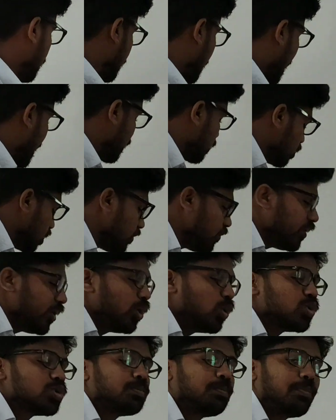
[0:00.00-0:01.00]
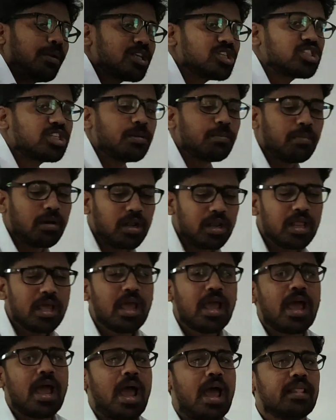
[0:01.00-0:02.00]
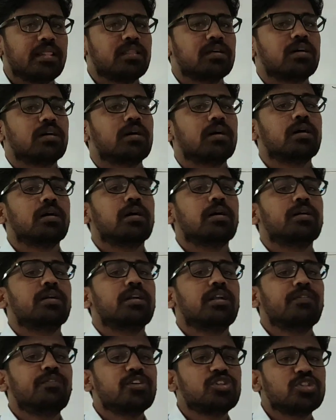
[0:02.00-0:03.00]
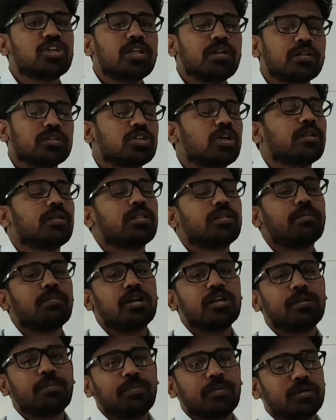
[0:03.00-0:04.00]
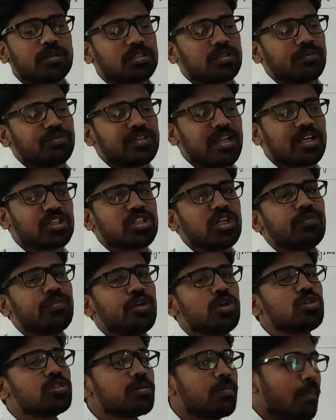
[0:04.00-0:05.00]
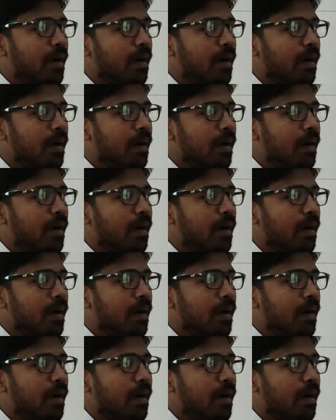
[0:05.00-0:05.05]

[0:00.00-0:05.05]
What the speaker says: In addition we use plus symbol and the subtraction we use